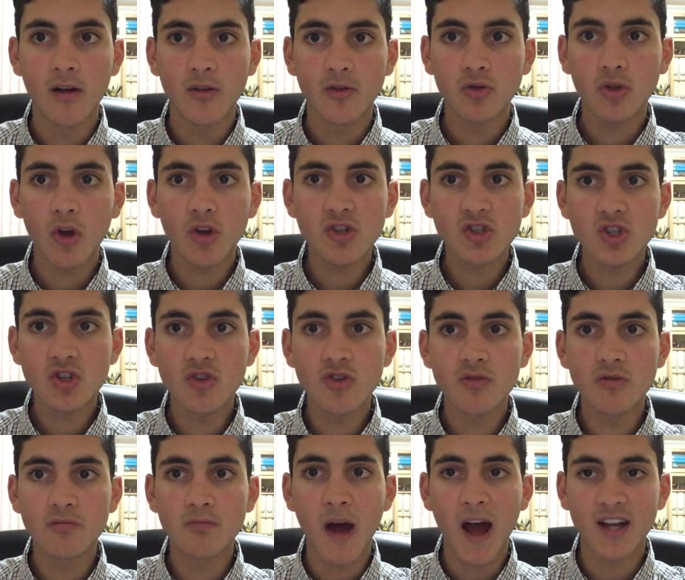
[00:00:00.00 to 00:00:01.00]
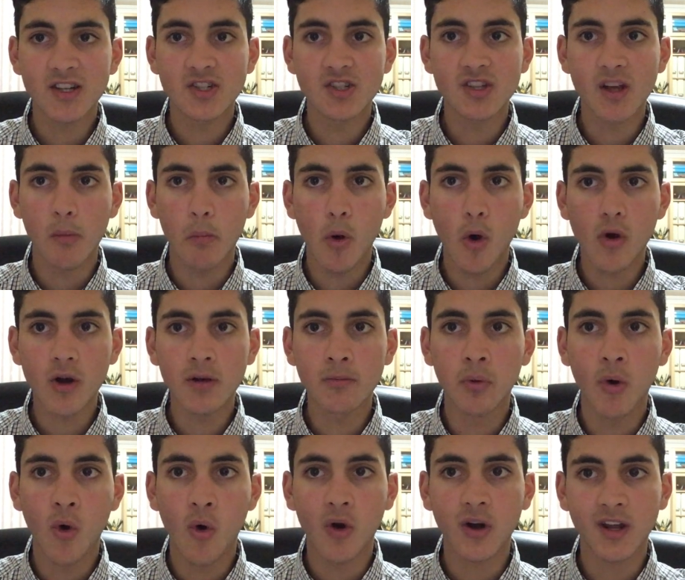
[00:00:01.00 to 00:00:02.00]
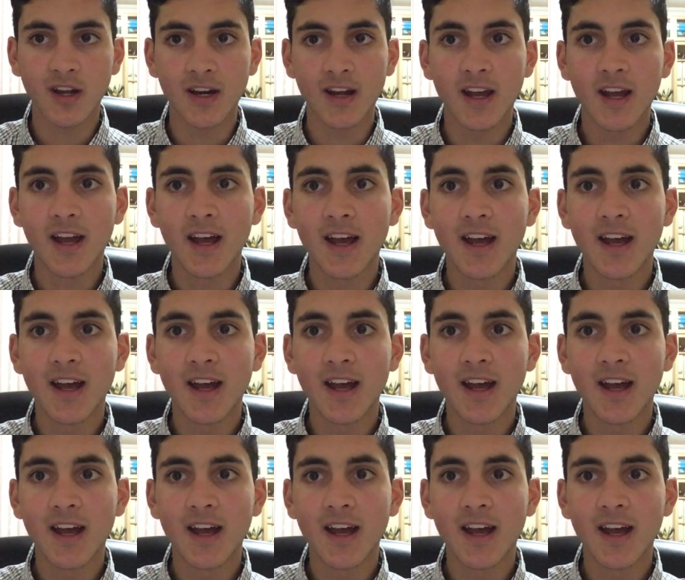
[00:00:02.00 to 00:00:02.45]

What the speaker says: Those 2 matches are more important.